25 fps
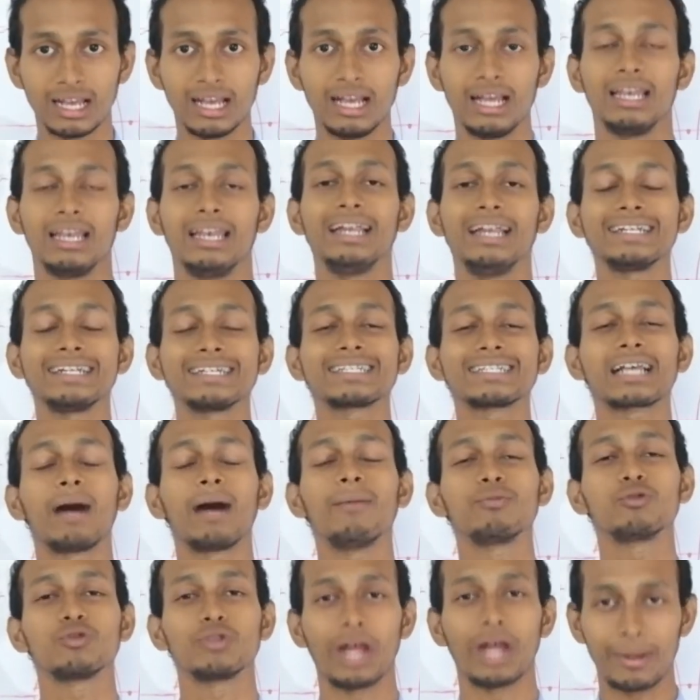Let us come
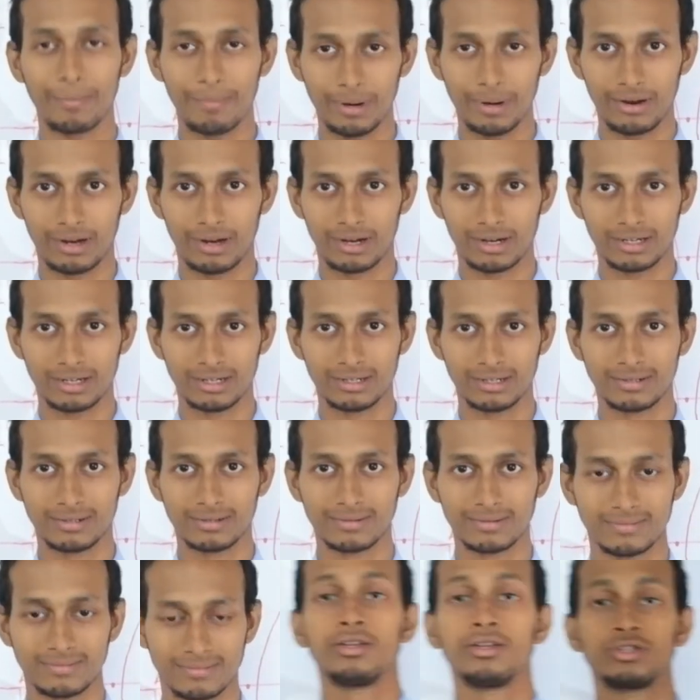to that part.
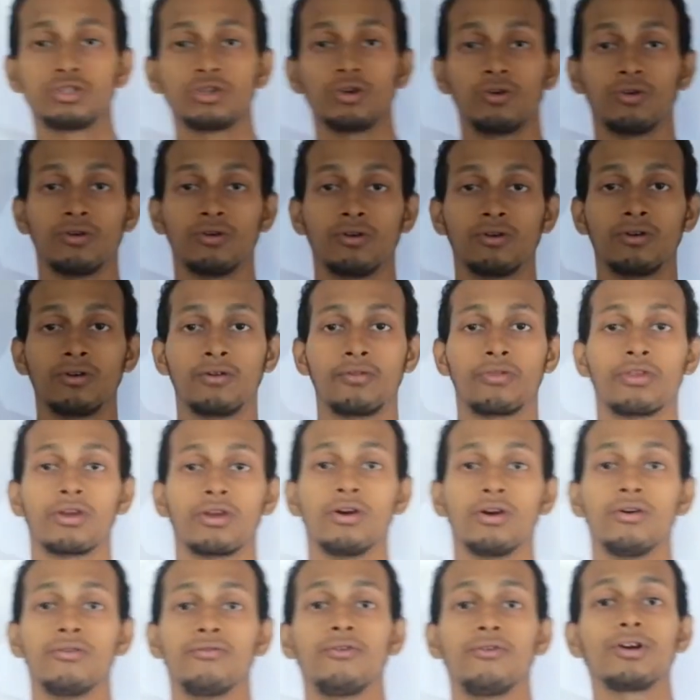So
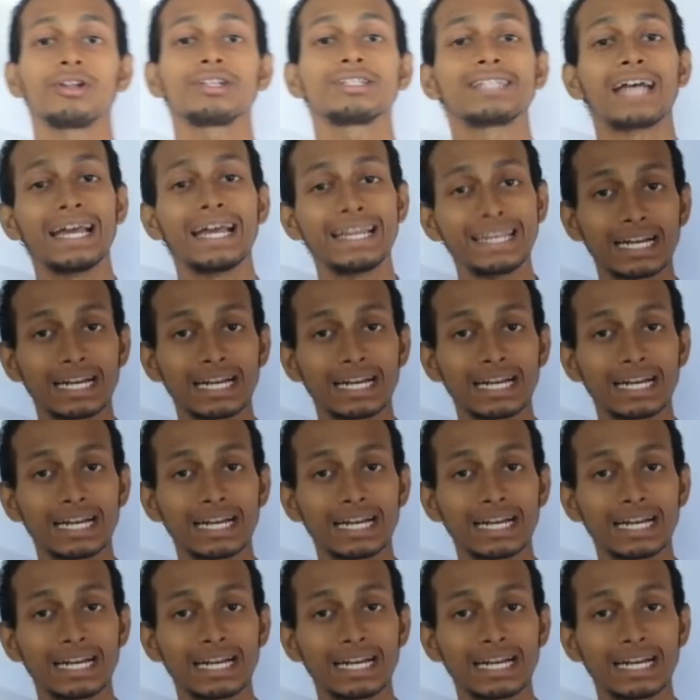for sign